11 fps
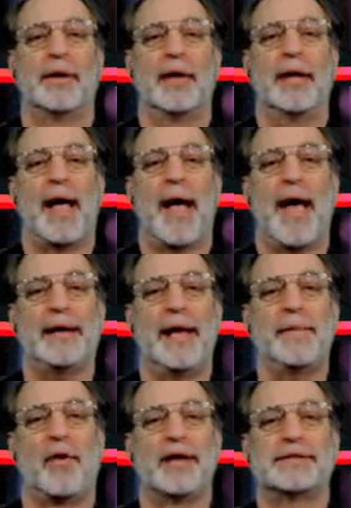And it
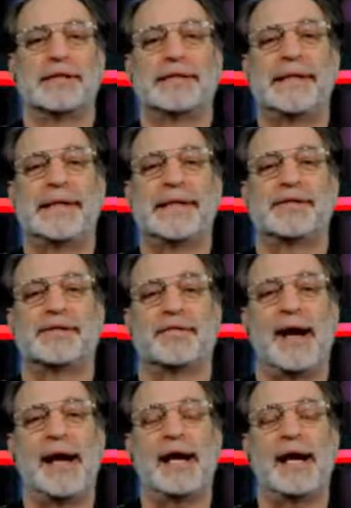marks the sixth
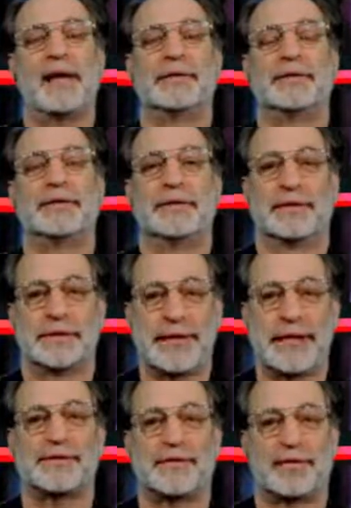straight
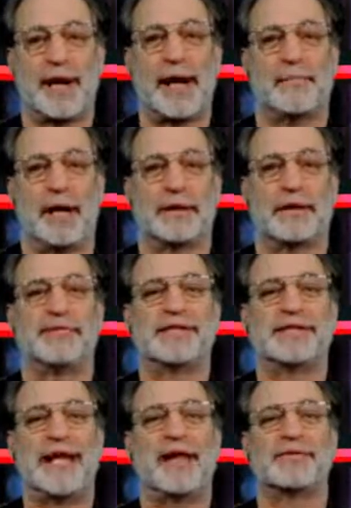month of
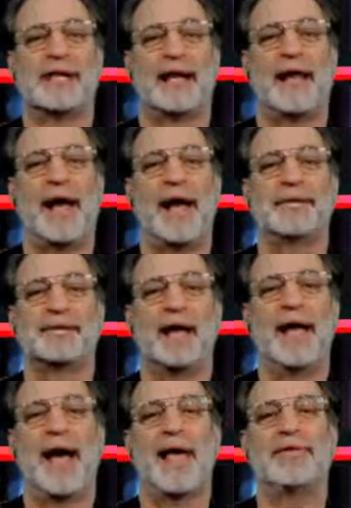sales declines
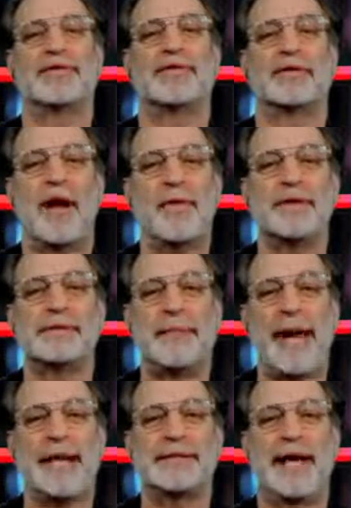and the slowest
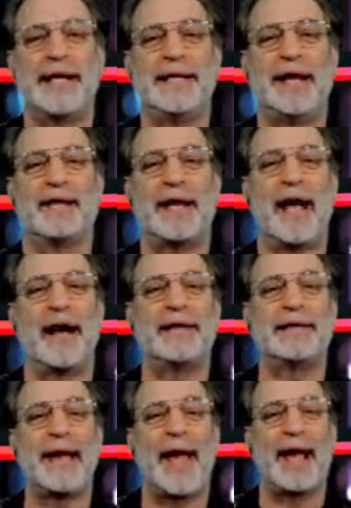pace in nearly a
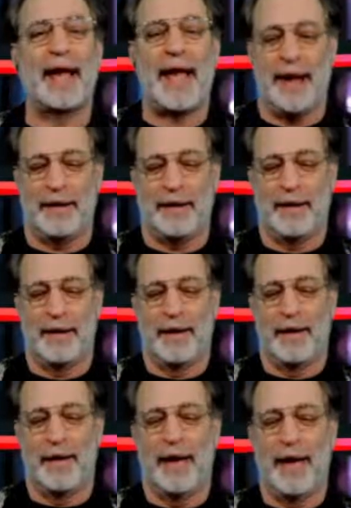decade.
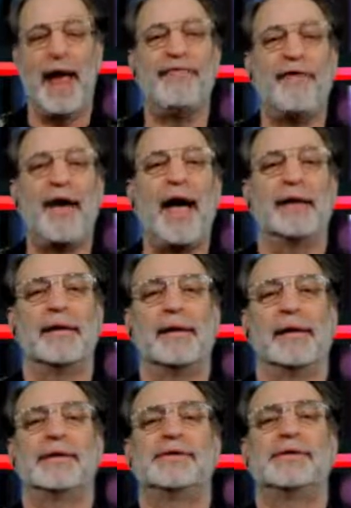Hey, Fed,
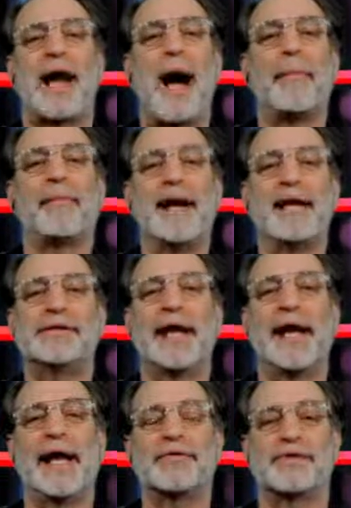stop raising
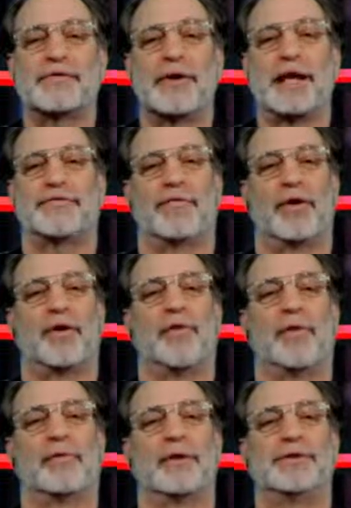interest rates for a
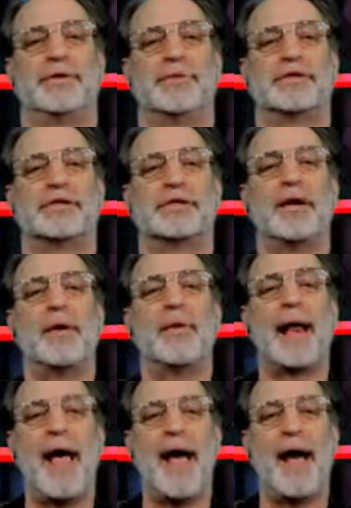quarter or two. Slow
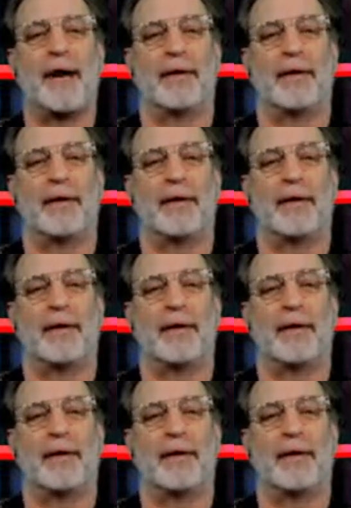down.